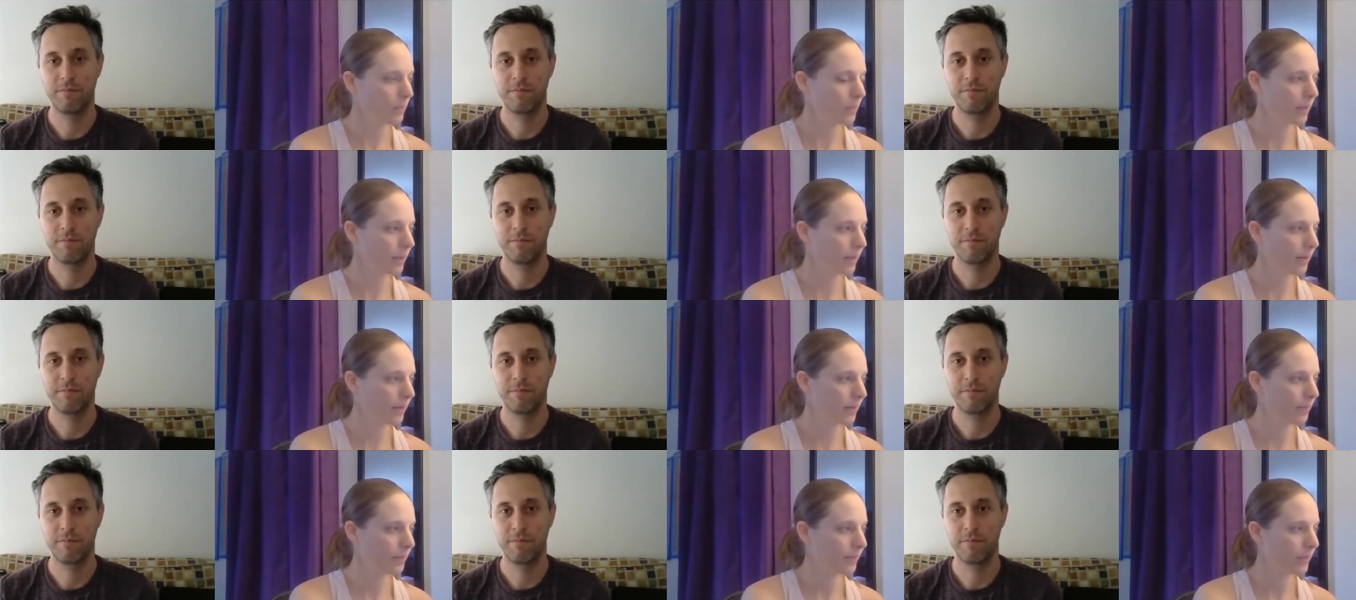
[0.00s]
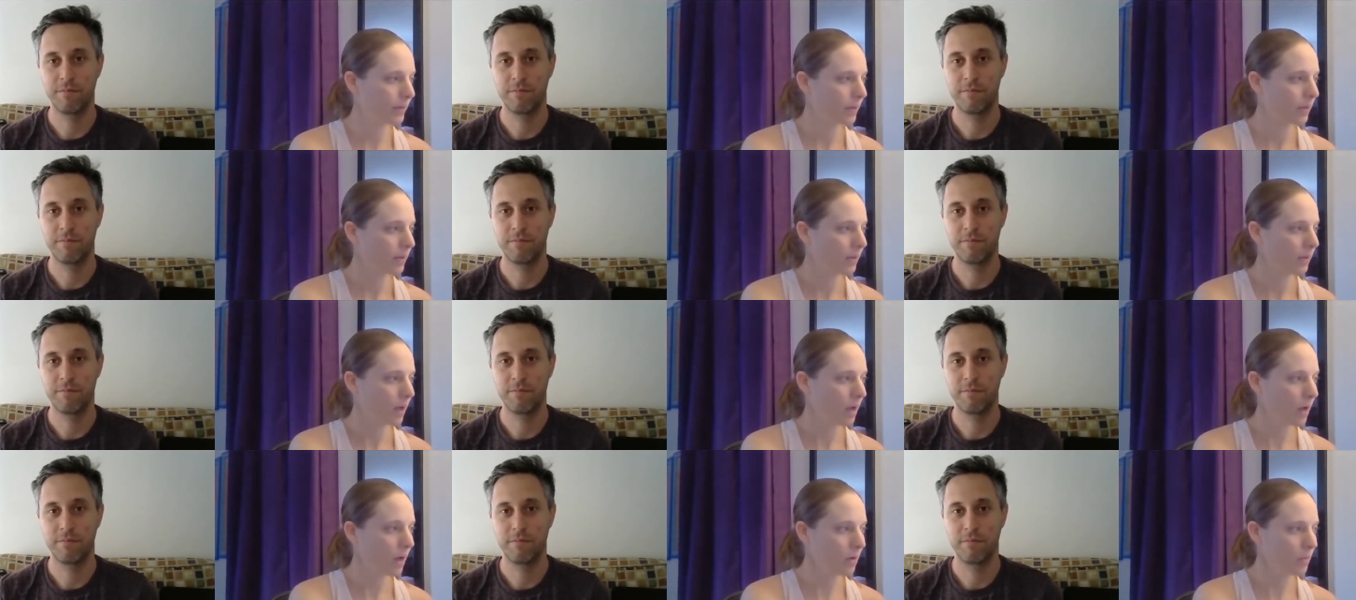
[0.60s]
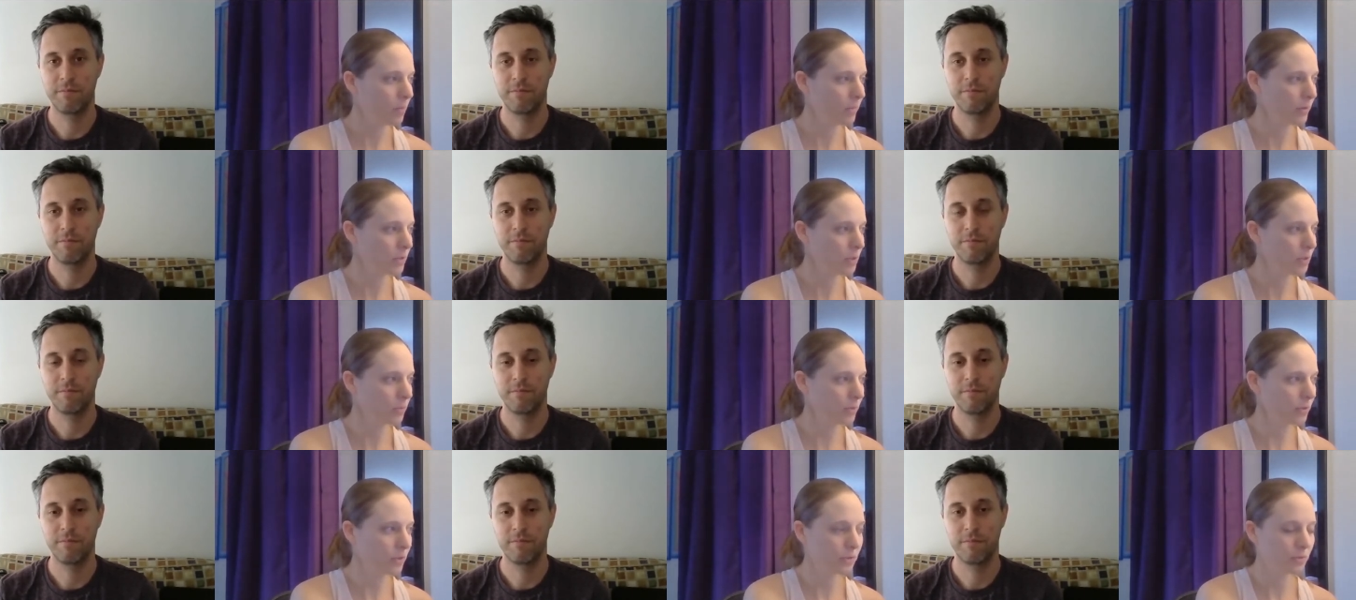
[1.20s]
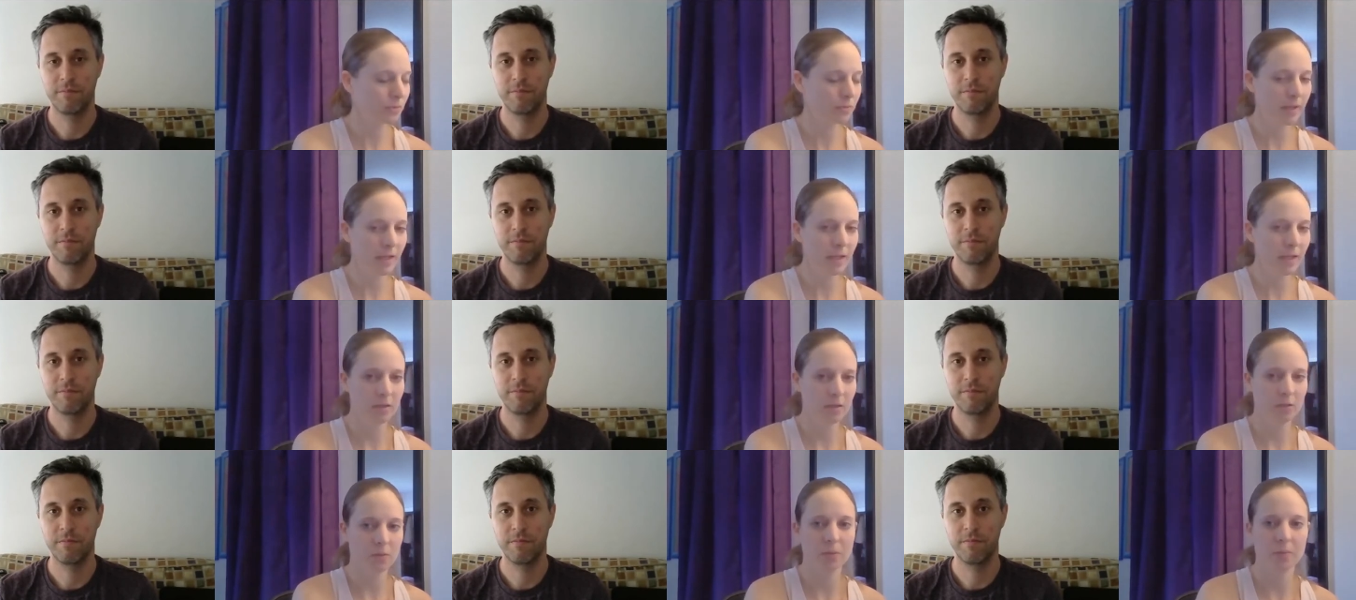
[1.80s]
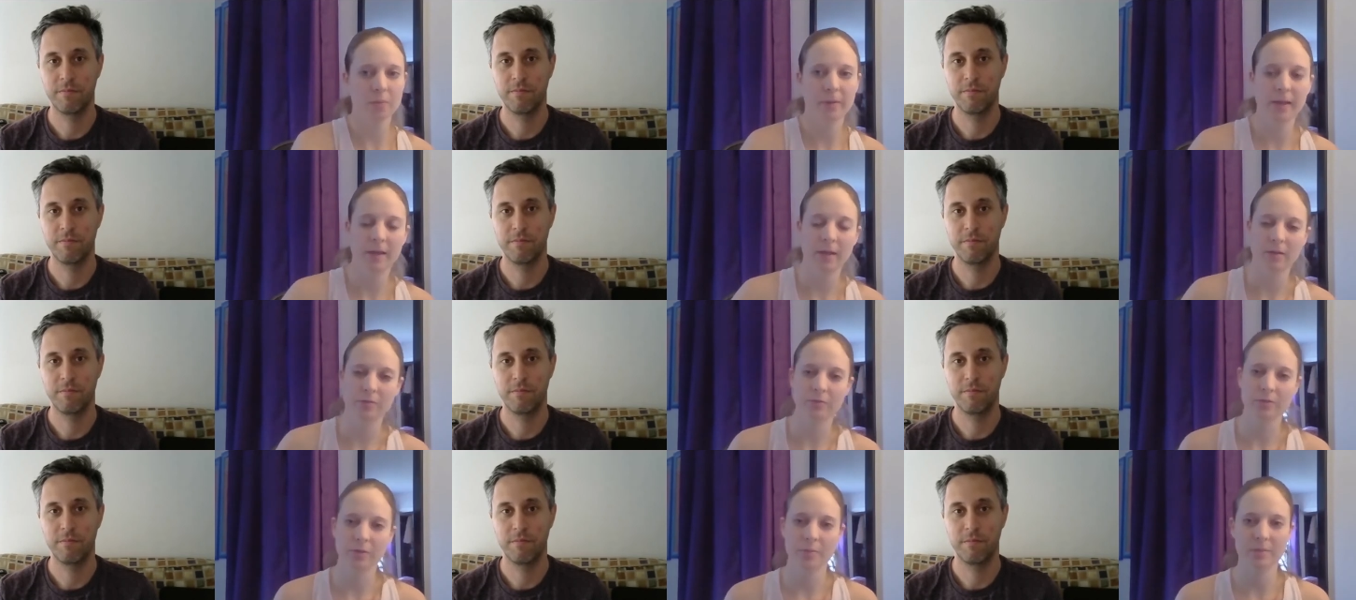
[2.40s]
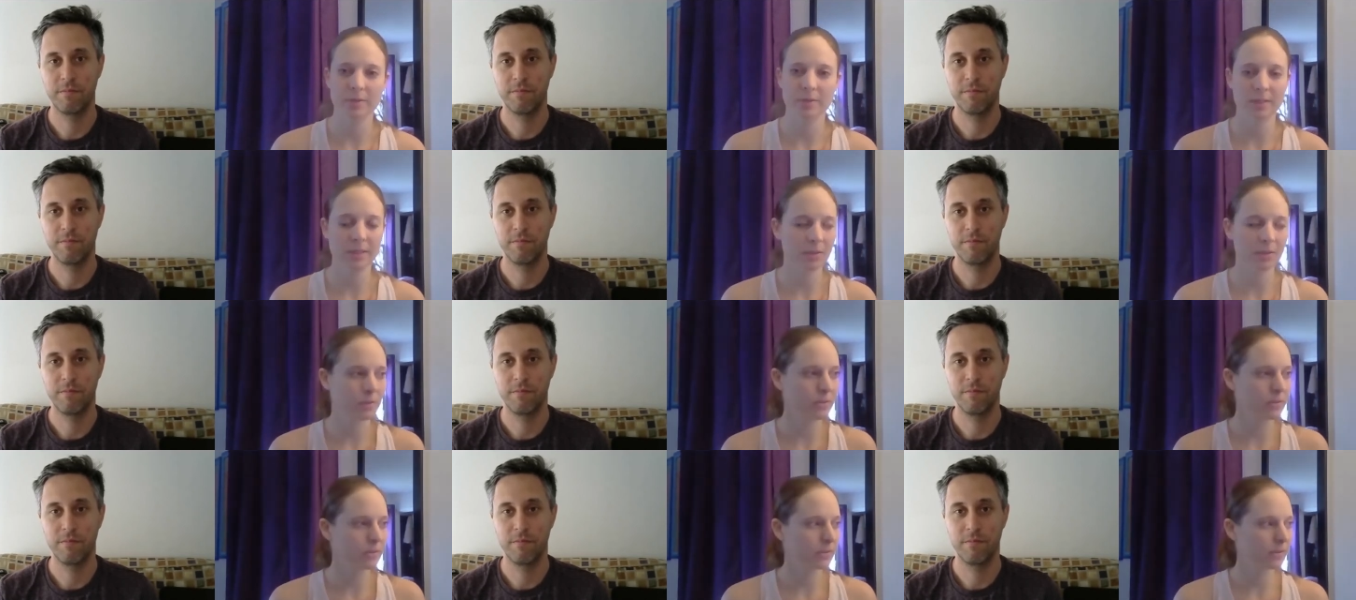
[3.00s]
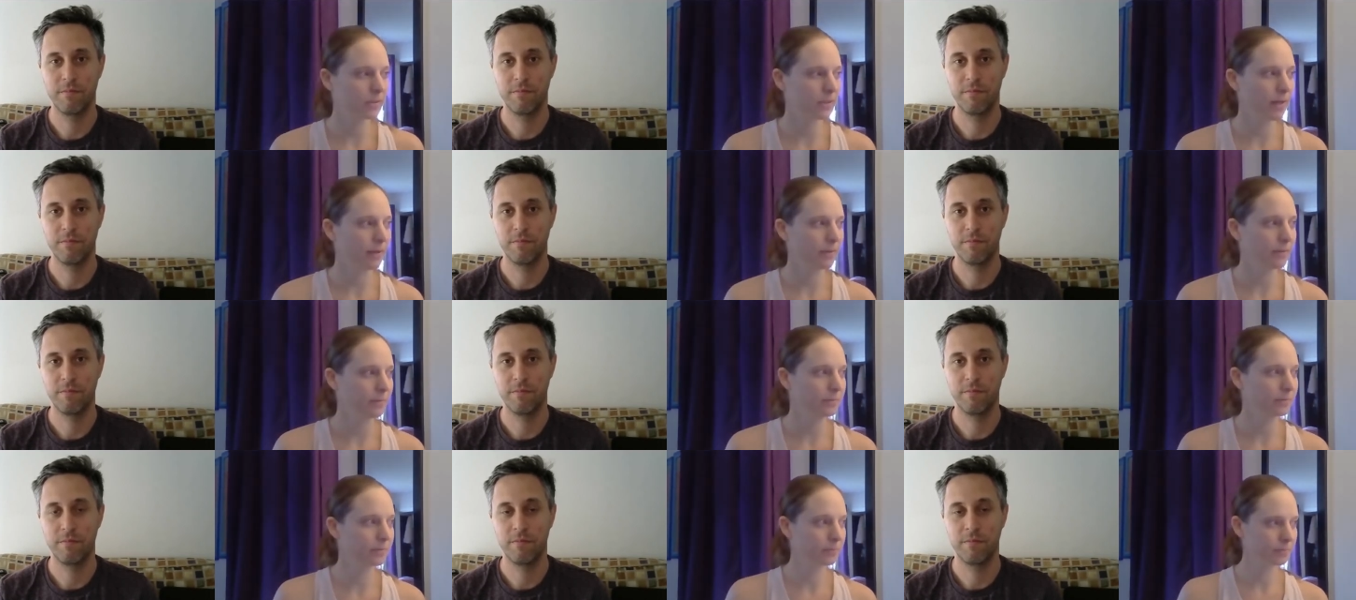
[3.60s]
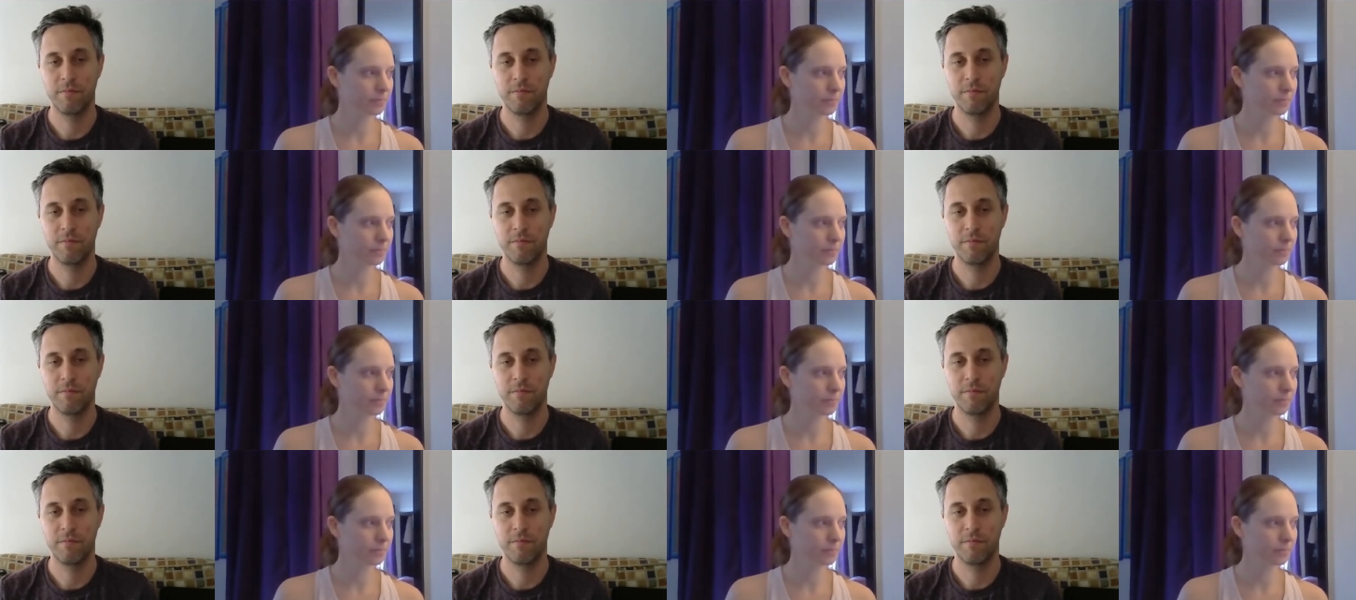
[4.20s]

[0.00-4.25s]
Speaker 1: Okay. How much would you rate your pain from zero to 10?